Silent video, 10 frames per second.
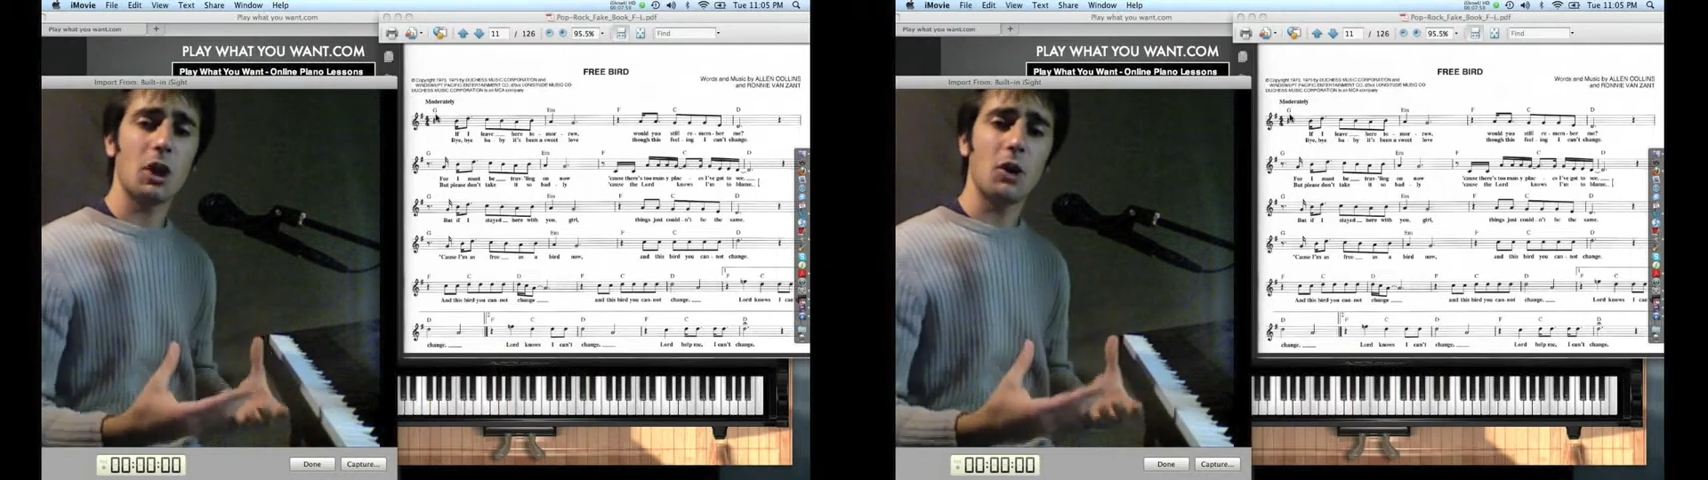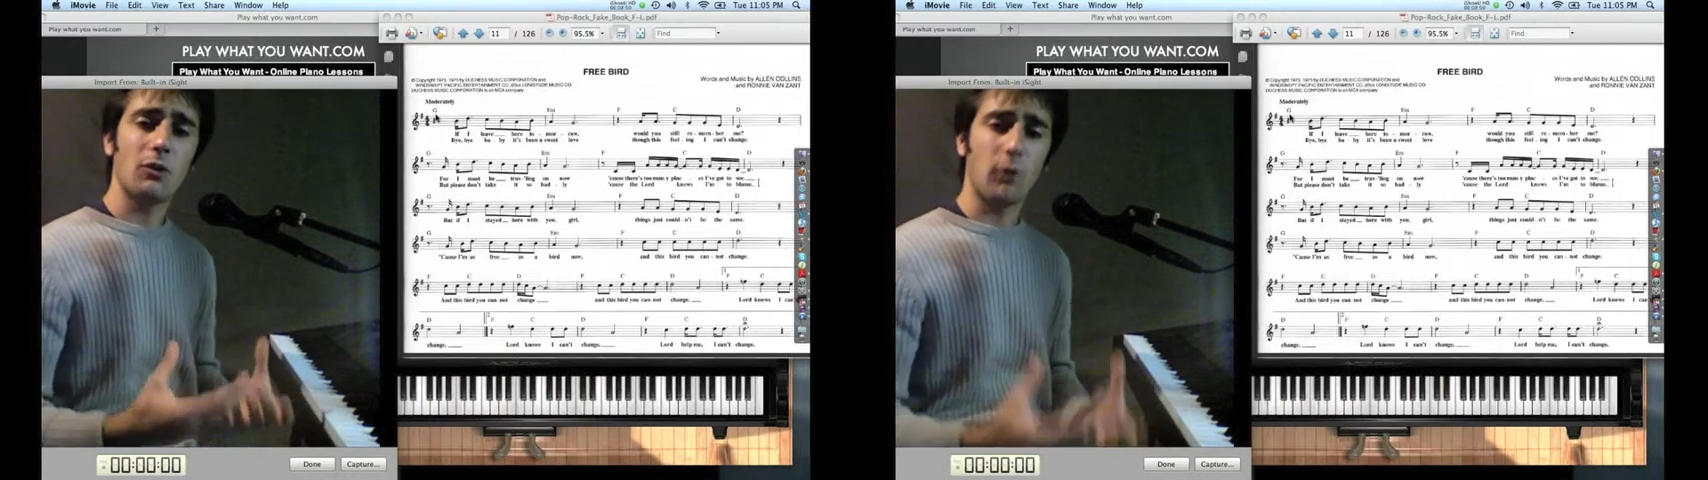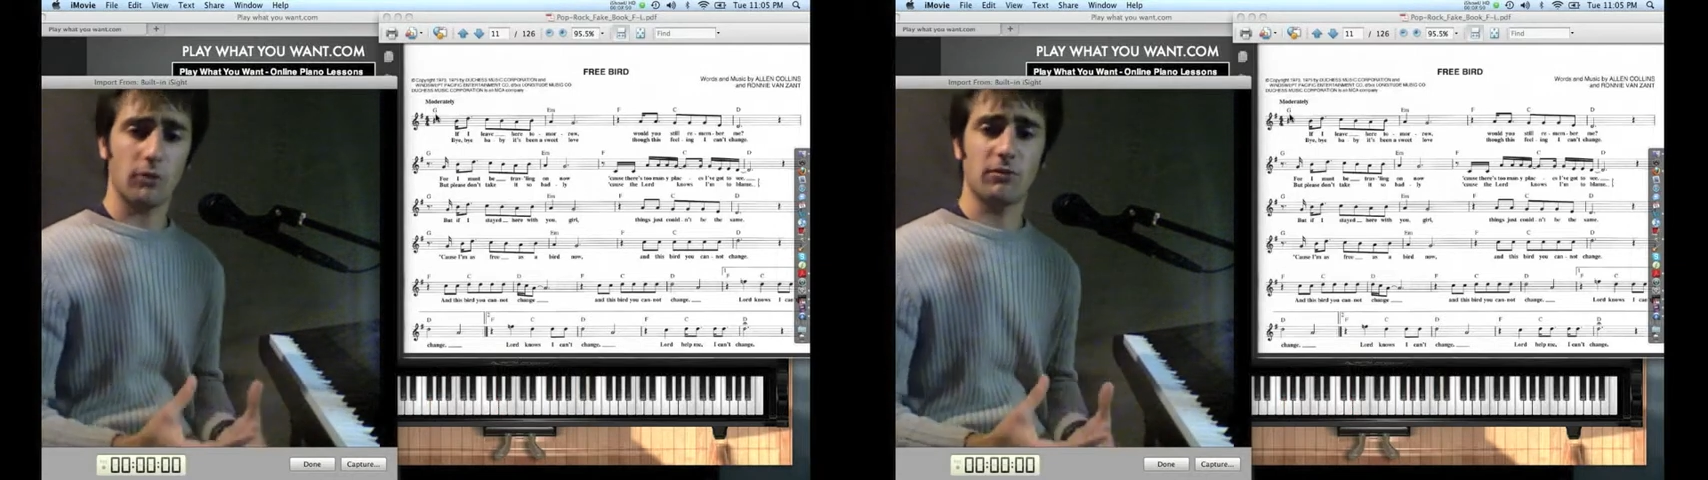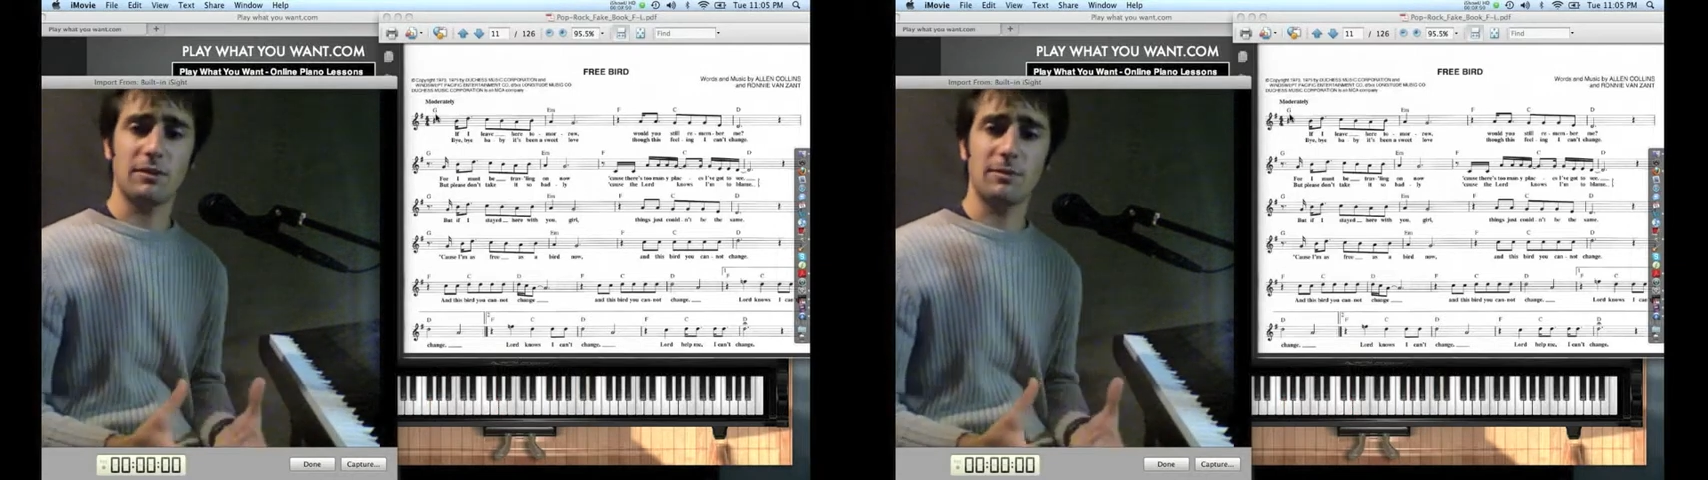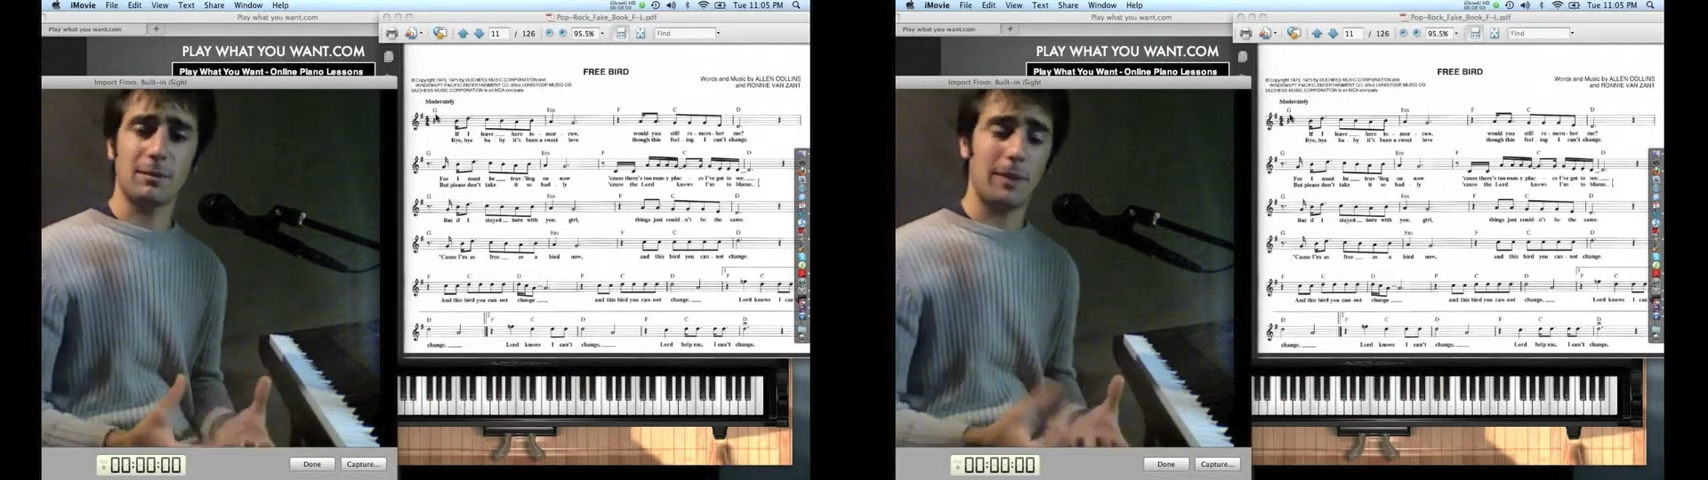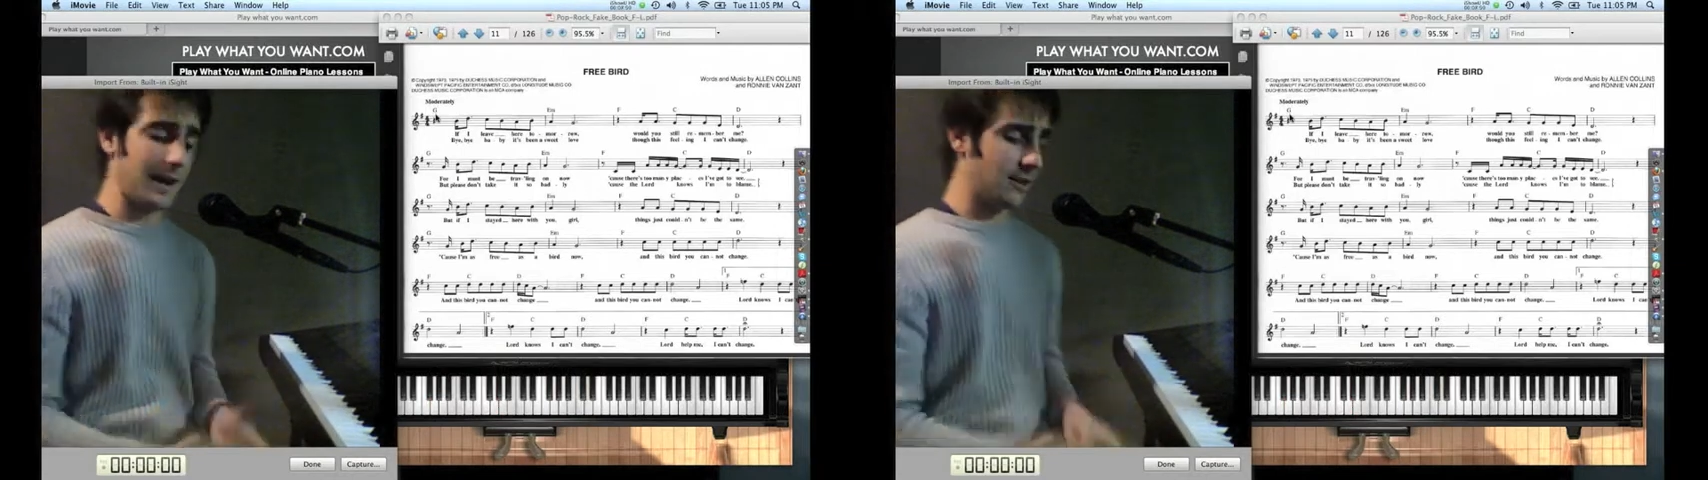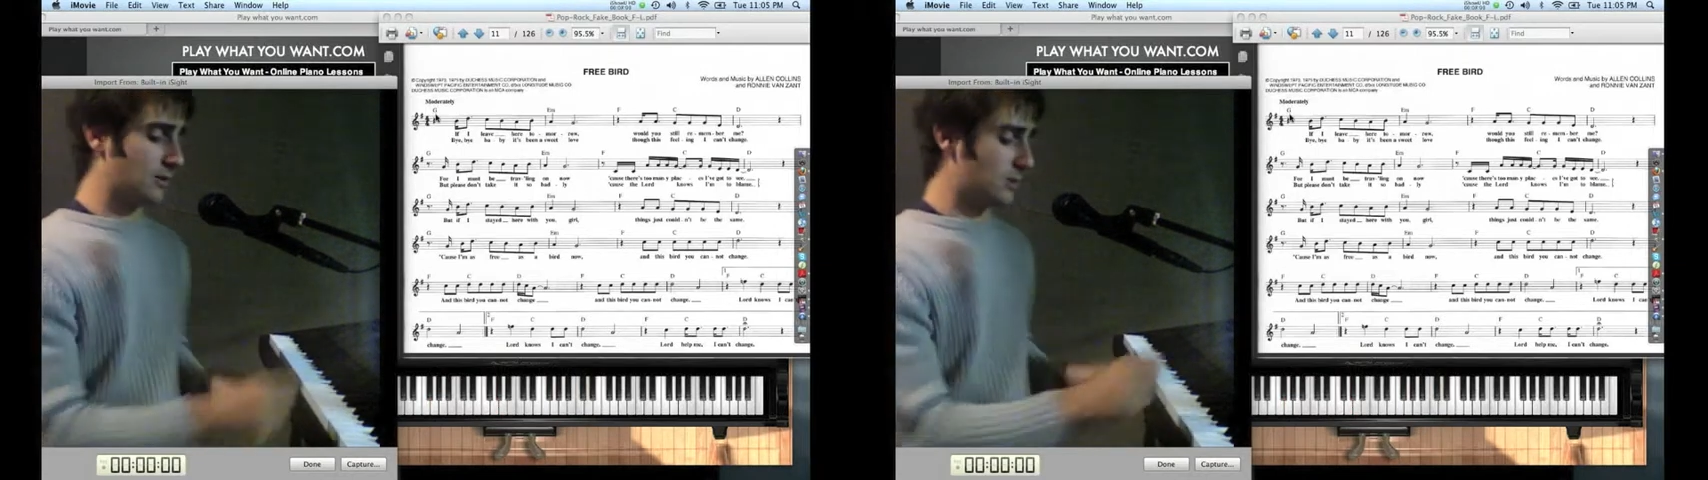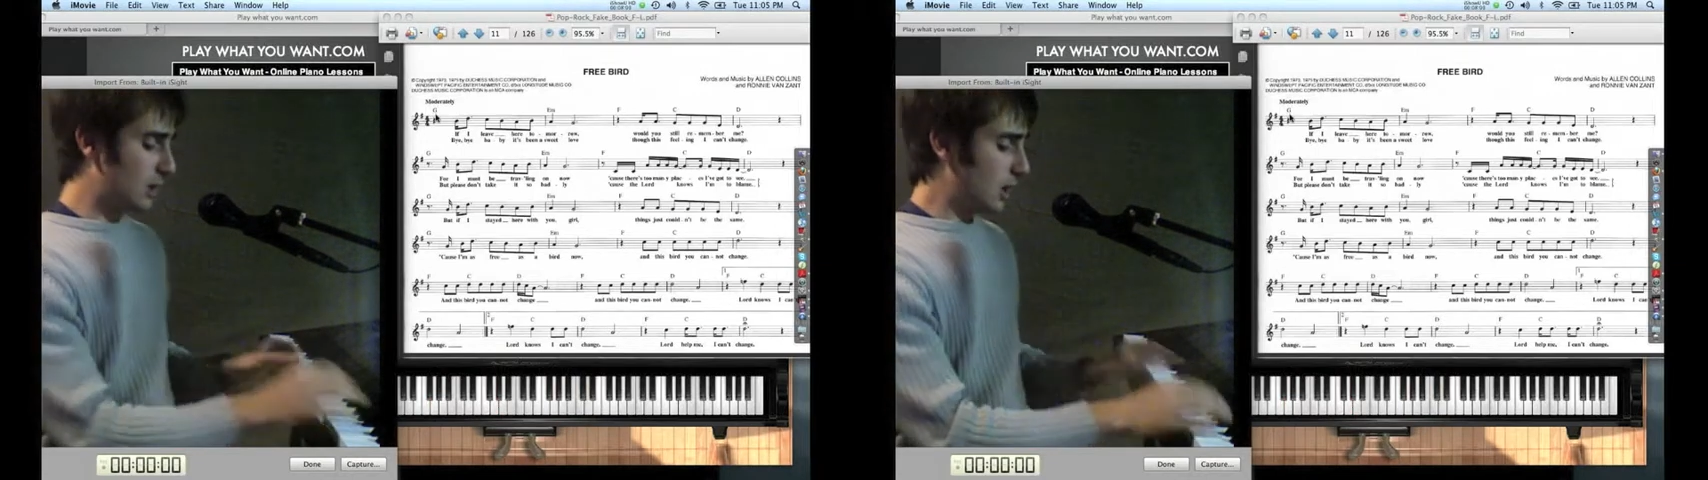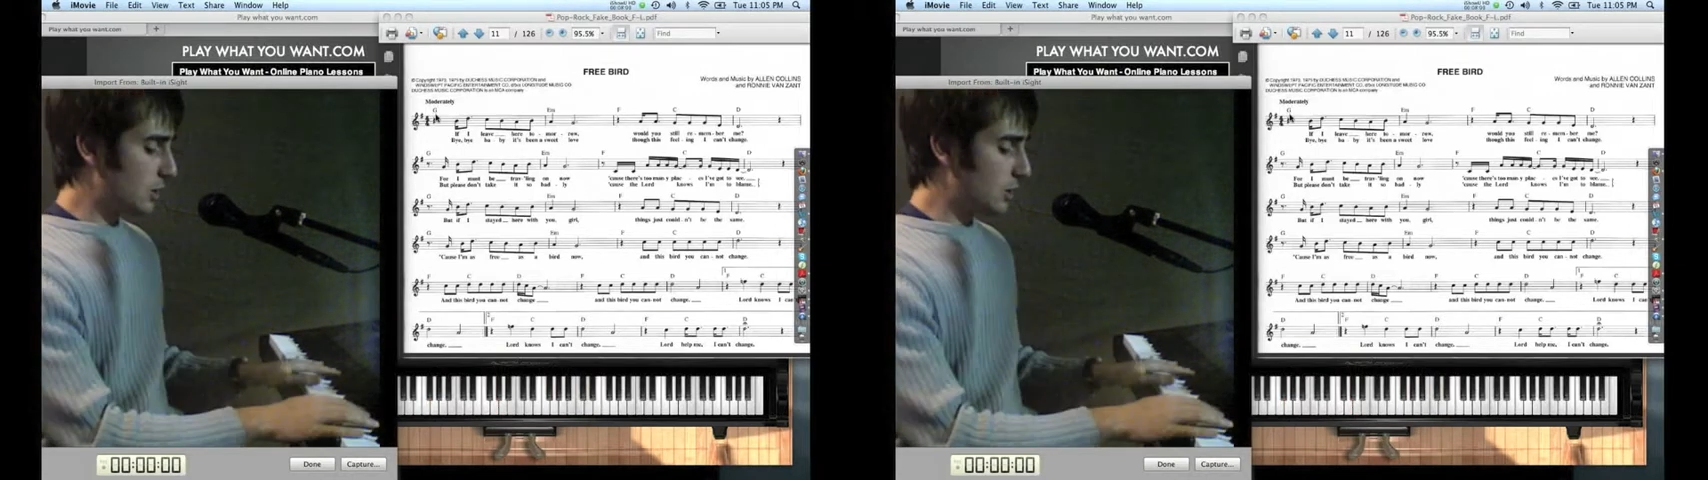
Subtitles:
for rhythmic patterns.